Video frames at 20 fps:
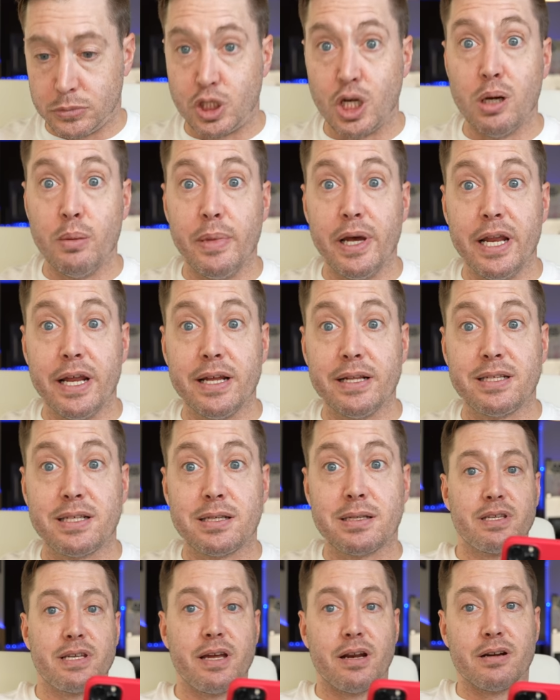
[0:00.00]
Two
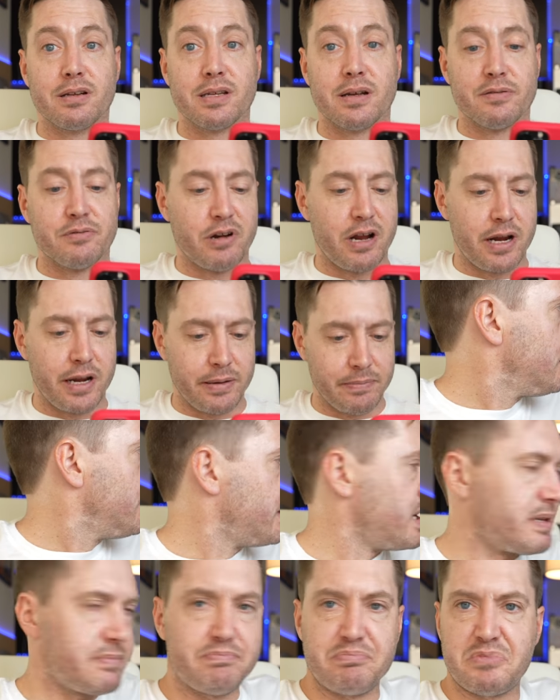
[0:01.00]
minutes! Get ourselves ready. I'm
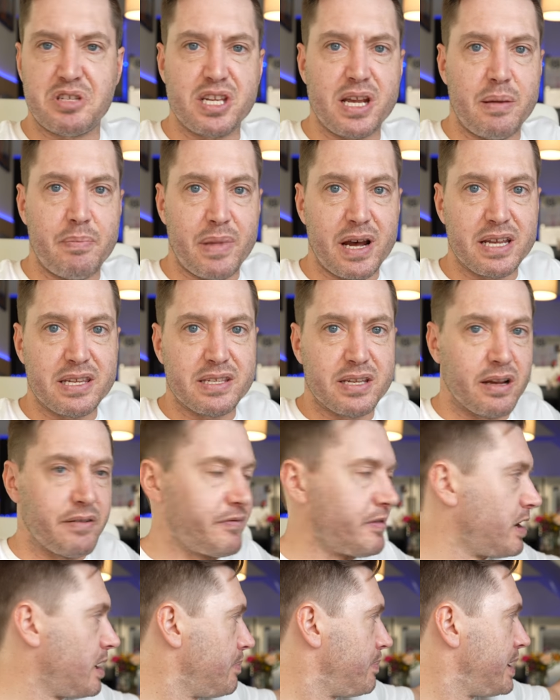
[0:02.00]
gonna set myself
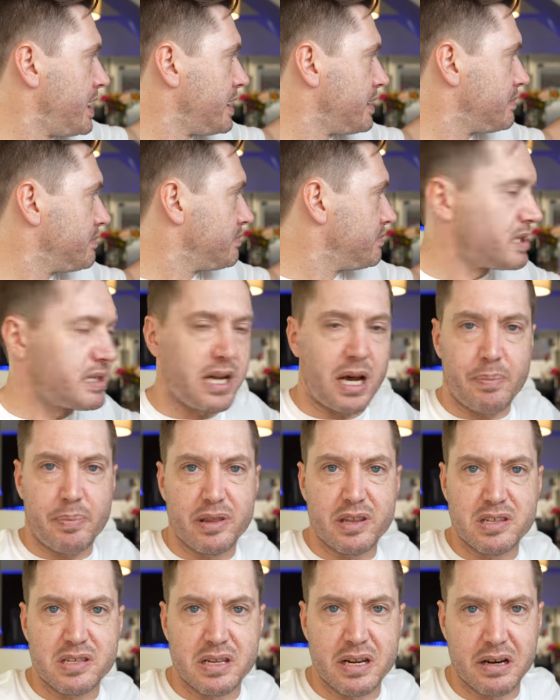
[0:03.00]
up at top
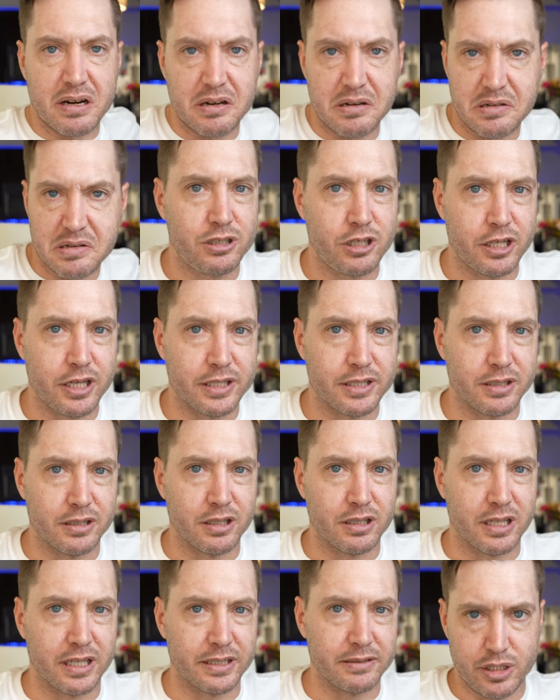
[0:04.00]
of the stairs. Try not to
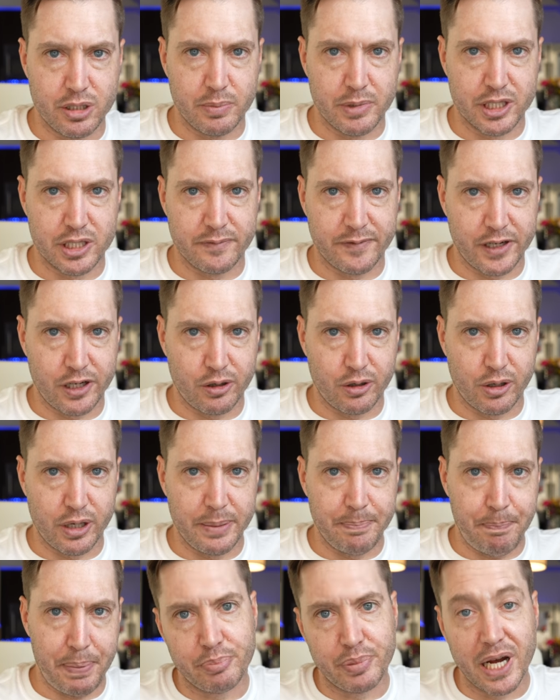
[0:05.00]
look like too much of a
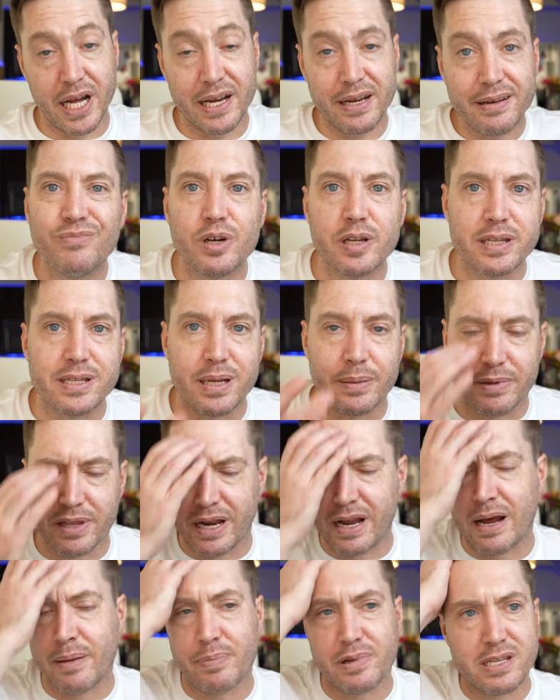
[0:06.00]
creep. But when something
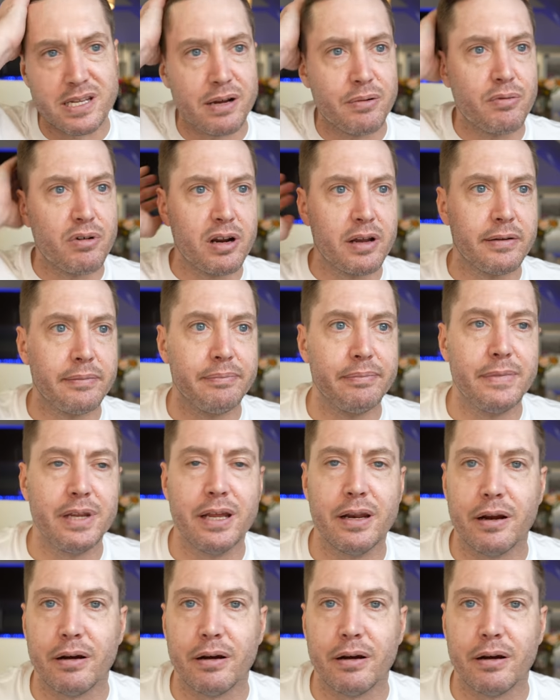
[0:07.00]
happens, I wanna, you